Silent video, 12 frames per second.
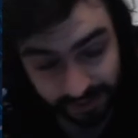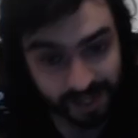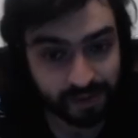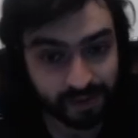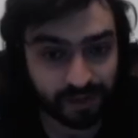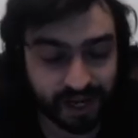
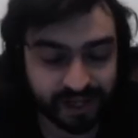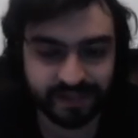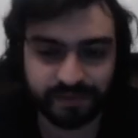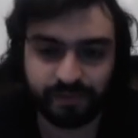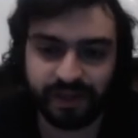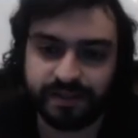black
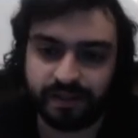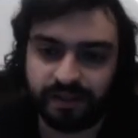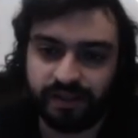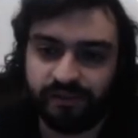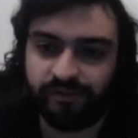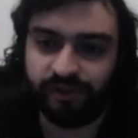is
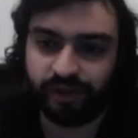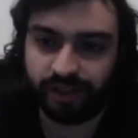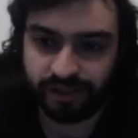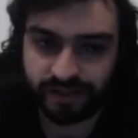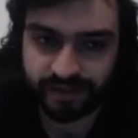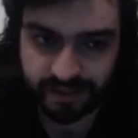basically fine.
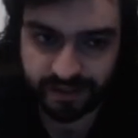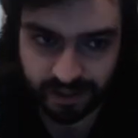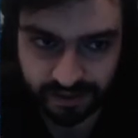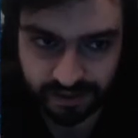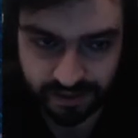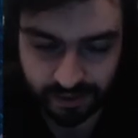It's
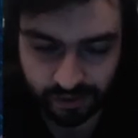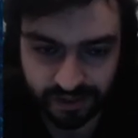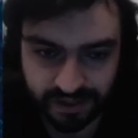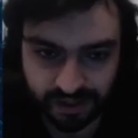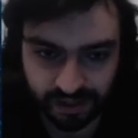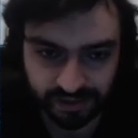set, so
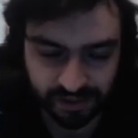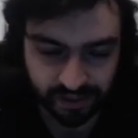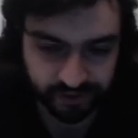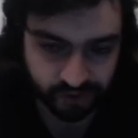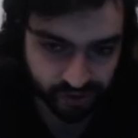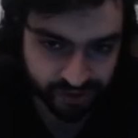it's not a
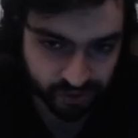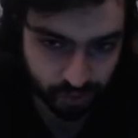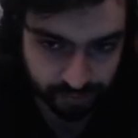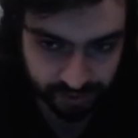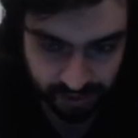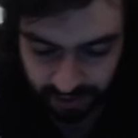dangerous
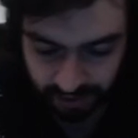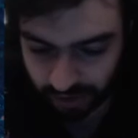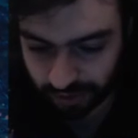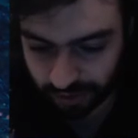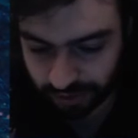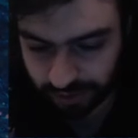weapon any
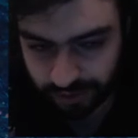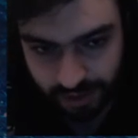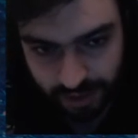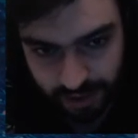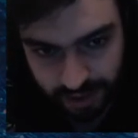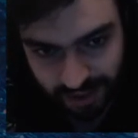longer.
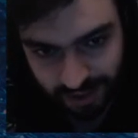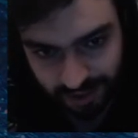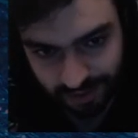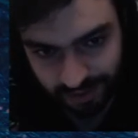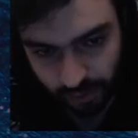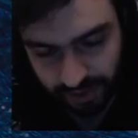
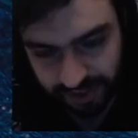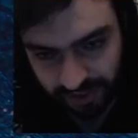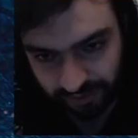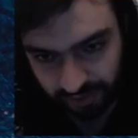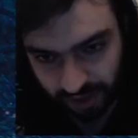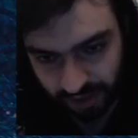So
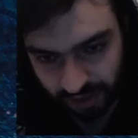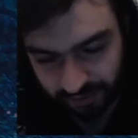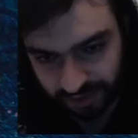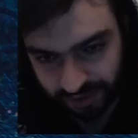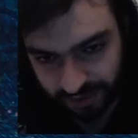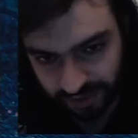c5
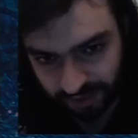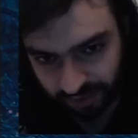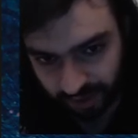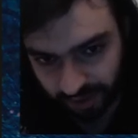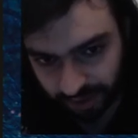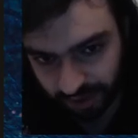is a
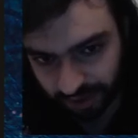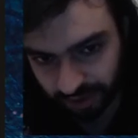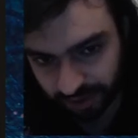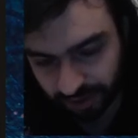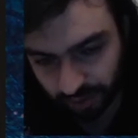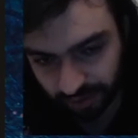very
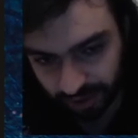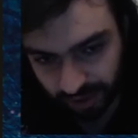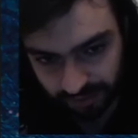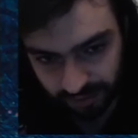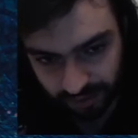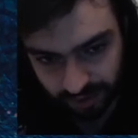good
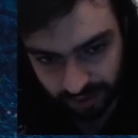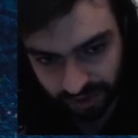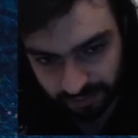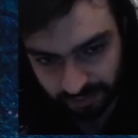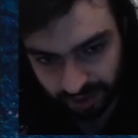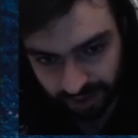idea,
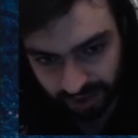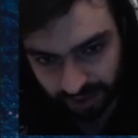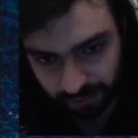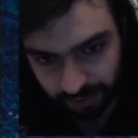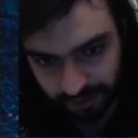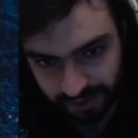just breaking
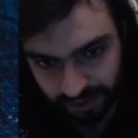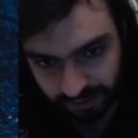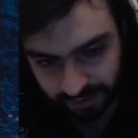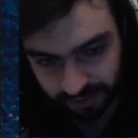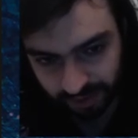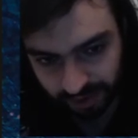up the
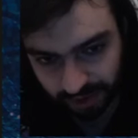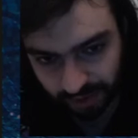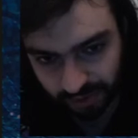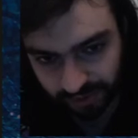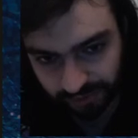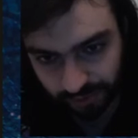center, making
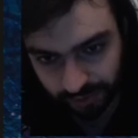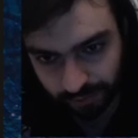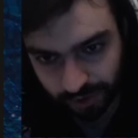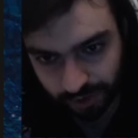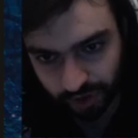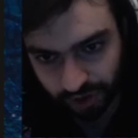use of your
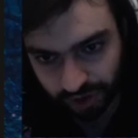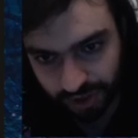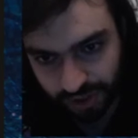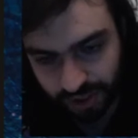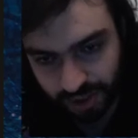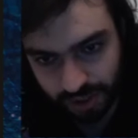bish.
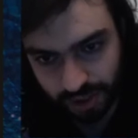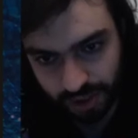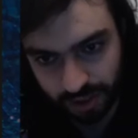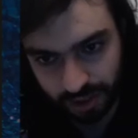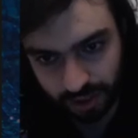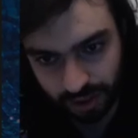
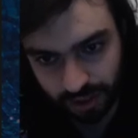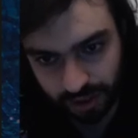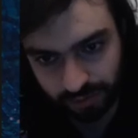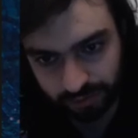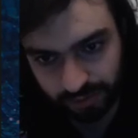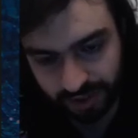
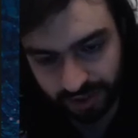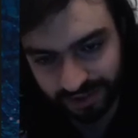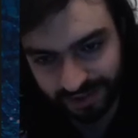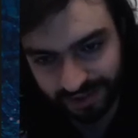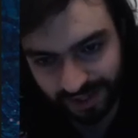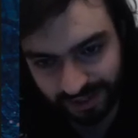
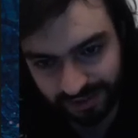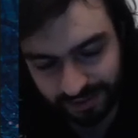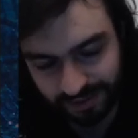Instead,